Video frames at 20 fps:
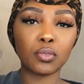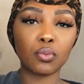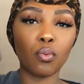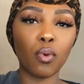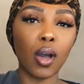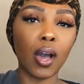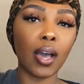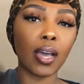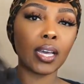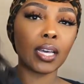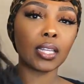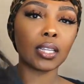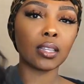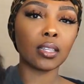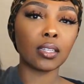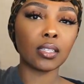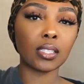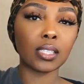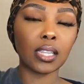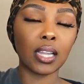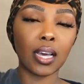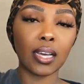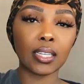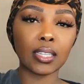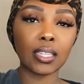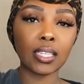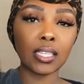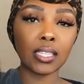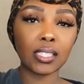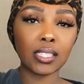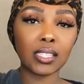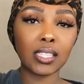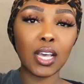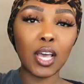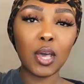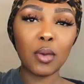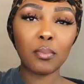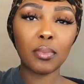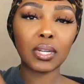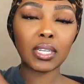why it looks like this,
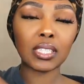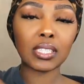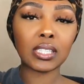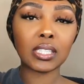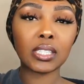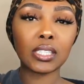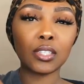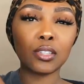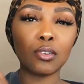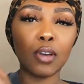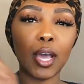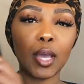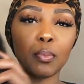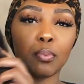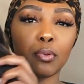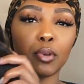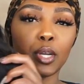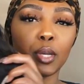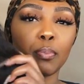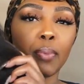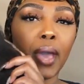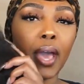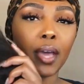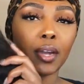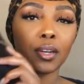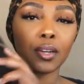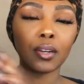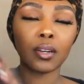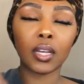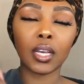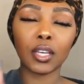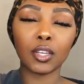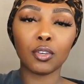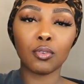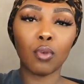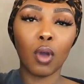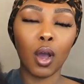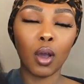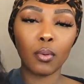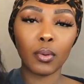but it's still a pretty pattern, and
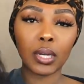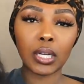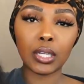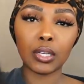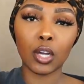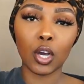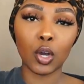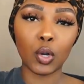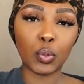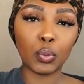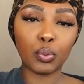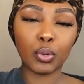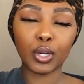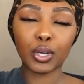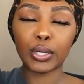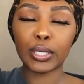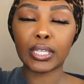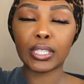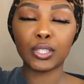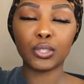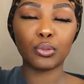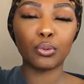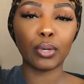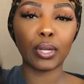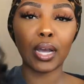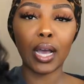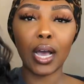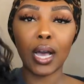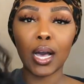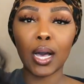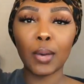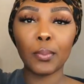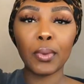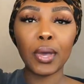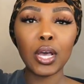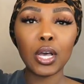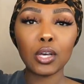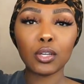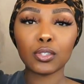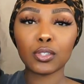you already know we're gonna do it up.
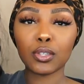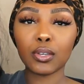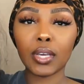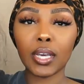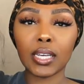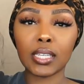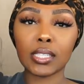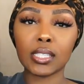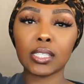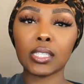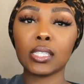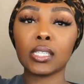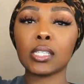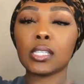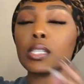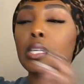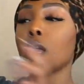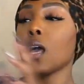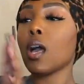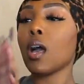So yes, sis.